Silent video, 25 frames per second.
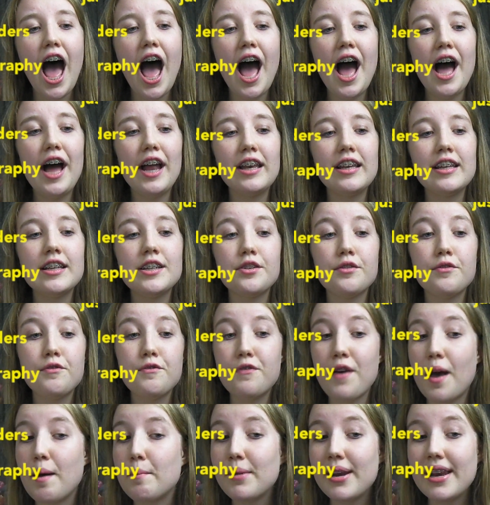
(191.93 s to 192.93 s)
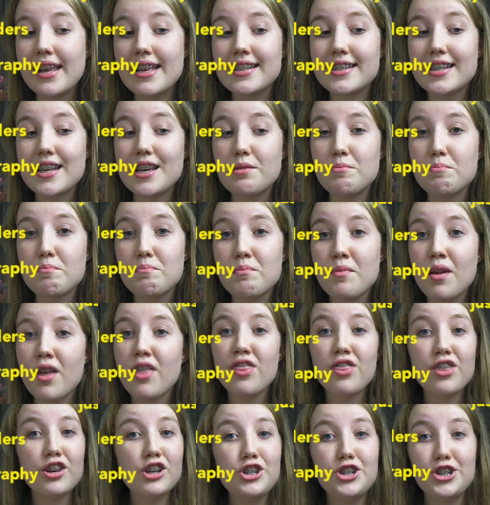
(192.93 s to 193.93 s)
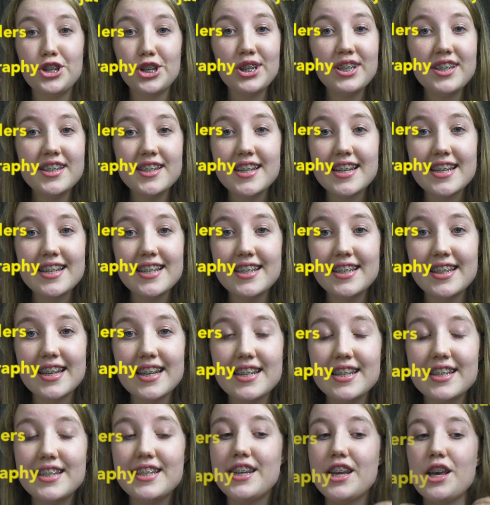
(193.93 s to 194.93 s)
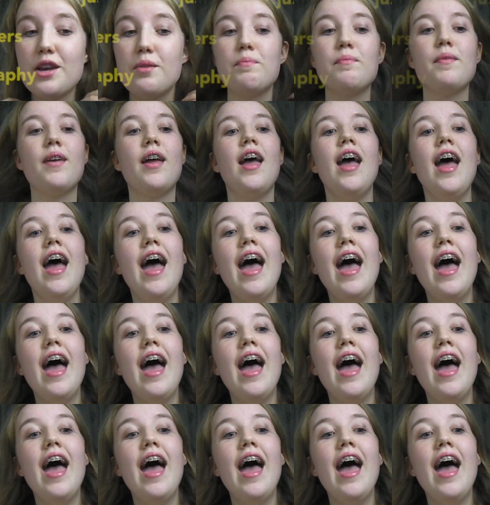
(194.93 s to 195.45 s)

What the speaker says: and feminism, the justice system.